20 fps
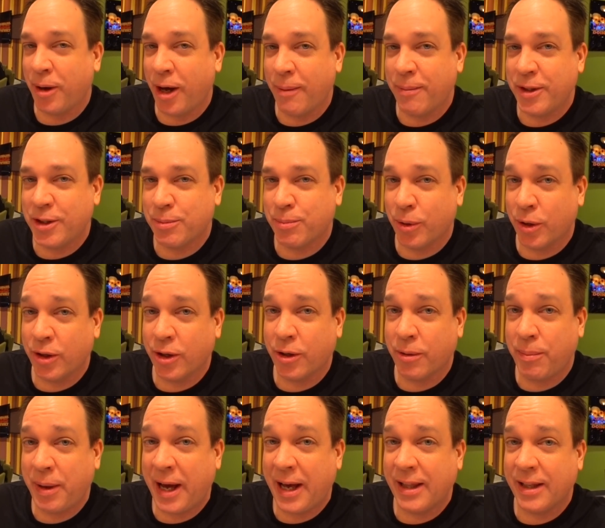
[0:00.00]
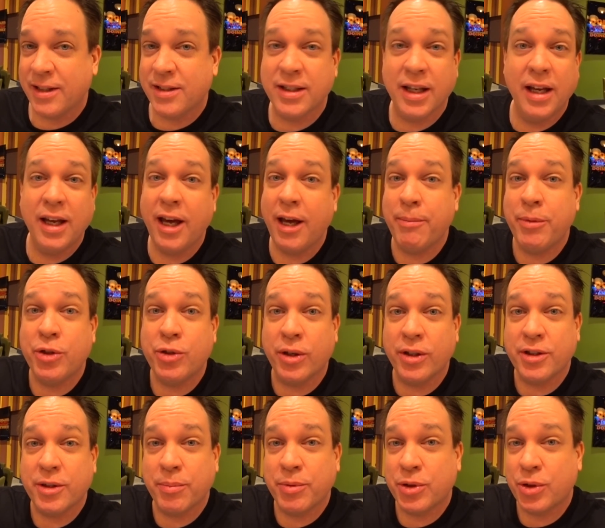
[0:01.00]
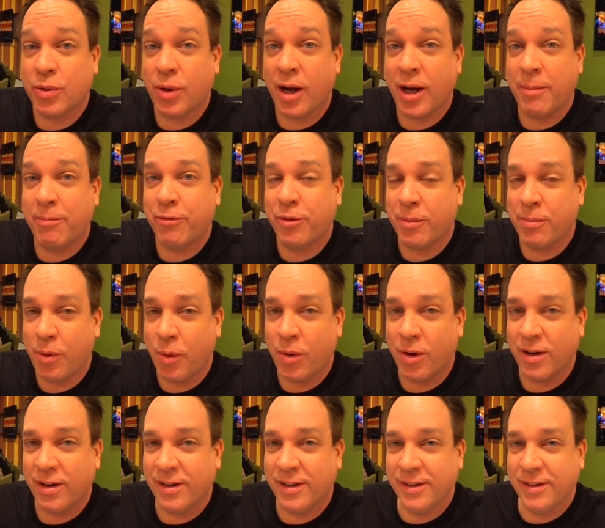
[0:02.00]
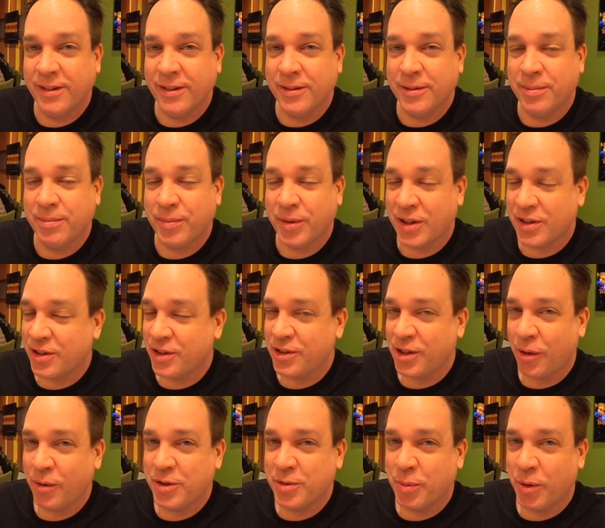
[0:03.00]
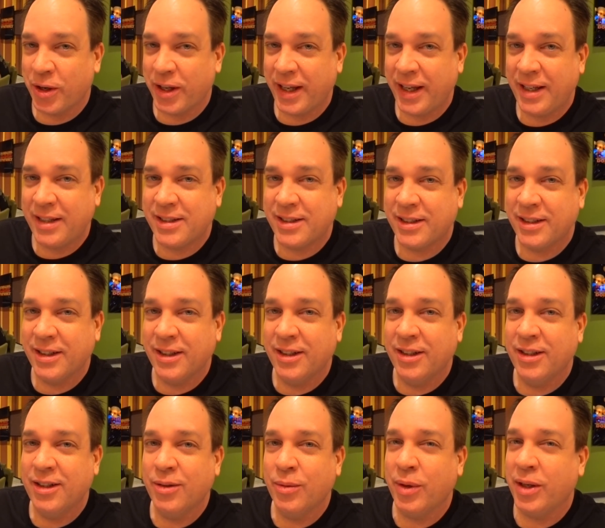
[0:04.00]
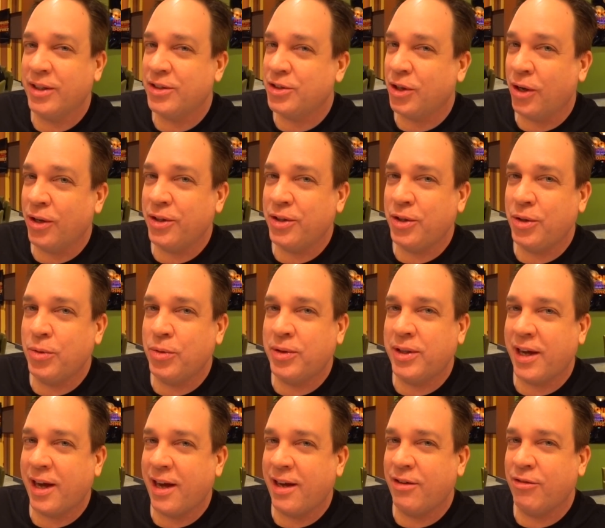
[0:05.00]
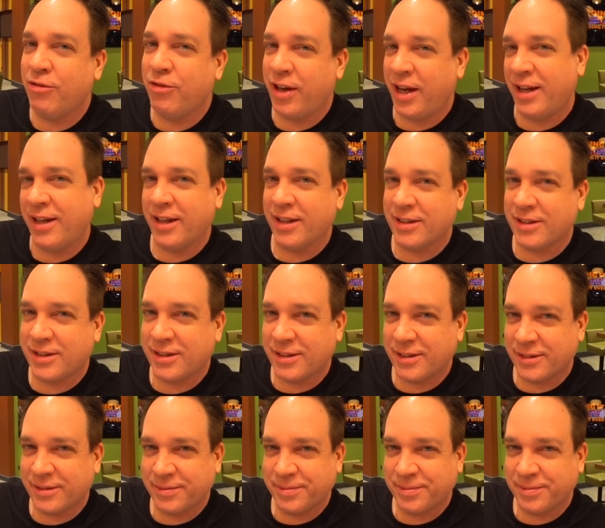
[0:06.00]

Bobby's Burger Palace. And be sure to subscribe for more, because there's always more to eat. But it's All You Can Vegas.